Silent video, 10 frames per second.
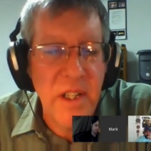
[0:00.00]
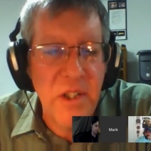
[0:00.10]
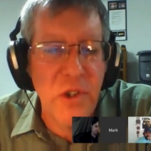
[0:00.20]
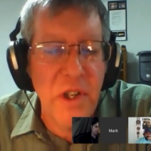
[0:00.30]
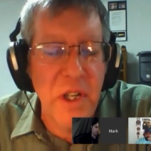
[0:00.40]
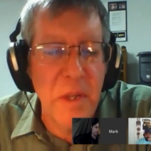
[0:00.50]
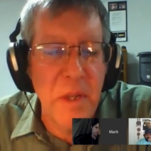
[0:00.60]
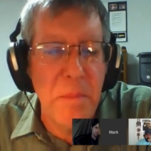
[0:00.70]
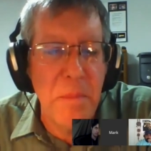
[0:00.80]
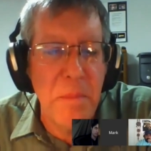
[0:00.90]
because you can
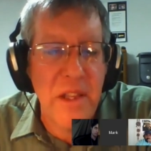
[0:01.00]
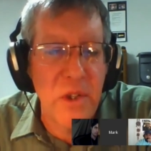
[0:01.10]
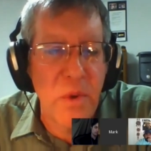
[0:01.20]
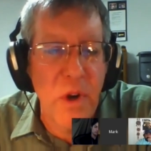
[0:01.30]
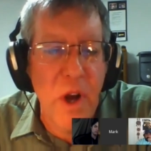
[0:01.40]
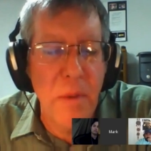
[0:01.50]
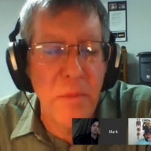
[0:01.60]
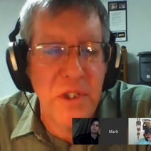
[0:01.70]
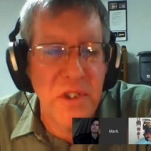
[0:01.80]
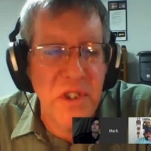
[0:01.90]
impact it into an
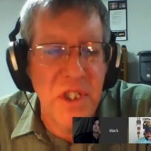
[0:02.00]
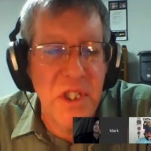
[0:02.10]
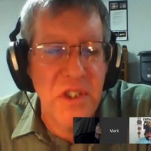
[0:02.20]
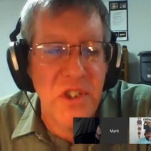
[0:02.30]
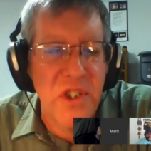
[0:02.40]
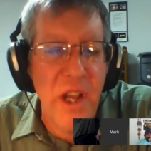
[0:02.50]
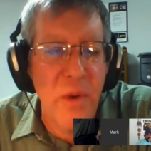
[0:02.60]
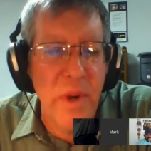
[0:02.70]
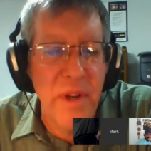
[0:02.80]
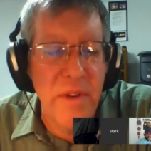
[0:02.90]
object and see the
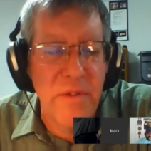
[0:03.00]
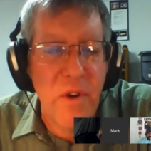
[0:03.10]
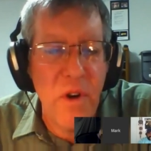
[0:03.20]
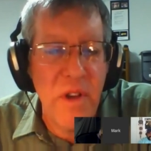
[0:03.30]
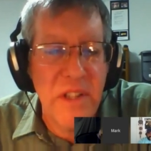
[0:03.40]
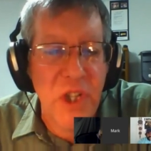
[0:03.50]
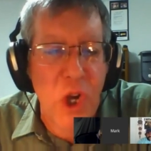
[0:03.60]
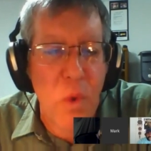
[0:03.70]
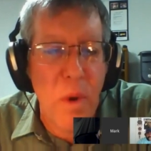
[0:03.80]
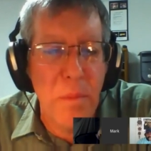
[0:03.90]
sine wave as it
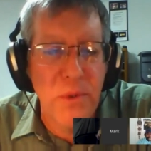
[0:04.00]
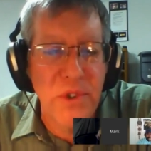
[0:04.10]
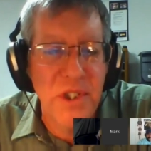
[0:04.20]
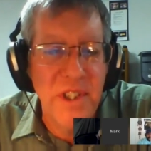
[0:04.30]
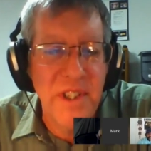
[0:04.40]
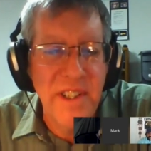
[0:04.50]
crumples.